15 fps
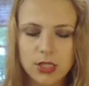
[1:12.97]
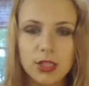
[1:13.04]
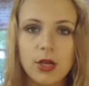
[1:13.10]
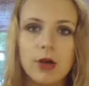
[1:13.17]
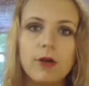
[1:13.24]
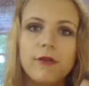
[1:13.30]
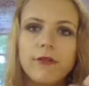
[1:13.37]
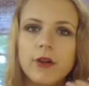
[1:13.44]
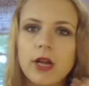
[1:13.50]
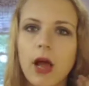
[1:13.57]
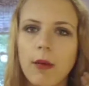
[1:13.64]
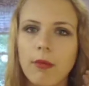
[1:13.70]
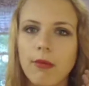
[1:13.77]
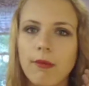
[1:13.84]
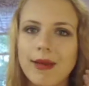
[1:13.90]
So for
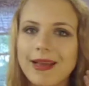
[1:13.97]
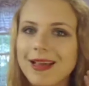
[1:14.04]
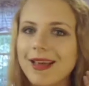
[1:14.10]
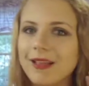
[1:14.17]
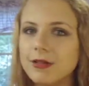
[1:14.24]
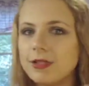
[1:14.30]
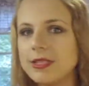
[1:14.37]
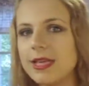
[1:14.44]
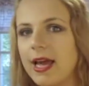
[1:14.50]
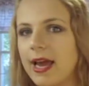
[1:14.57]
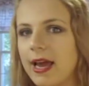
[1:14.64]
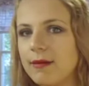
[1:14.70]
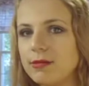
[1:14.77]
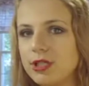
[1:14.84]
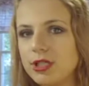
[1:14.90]
complementing colors
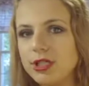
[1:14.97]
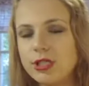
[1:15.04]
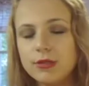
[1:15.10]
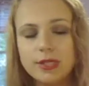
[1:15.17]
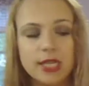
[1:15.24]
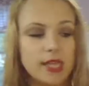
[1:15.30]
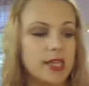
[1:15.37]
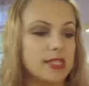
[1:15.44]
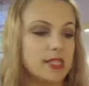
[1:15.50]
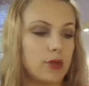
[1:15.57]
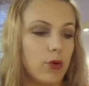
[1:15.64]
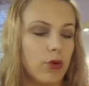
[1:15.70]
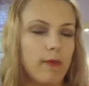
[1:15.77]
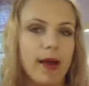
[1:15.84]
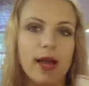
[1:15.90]
today, I'm just using this
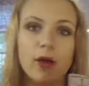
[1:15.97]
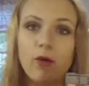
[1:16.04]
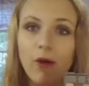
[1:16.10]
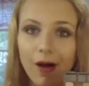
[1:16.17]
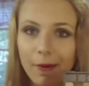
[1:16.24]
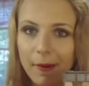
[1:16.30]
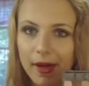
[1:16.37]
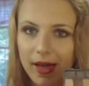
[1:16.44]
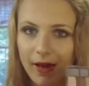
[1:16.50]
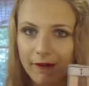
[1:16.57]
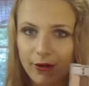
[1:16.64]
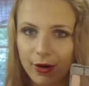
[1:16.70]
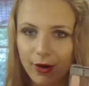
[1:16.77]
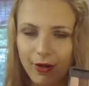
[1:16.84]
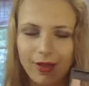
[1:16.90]
Goldmine Quad by
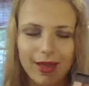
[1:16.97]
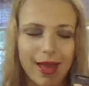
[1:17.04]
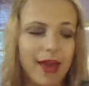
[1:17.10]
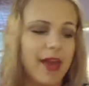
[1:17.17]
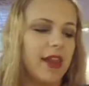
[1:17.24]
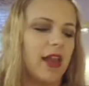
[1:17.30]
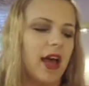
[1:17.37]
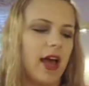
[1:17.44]
Covergirl again.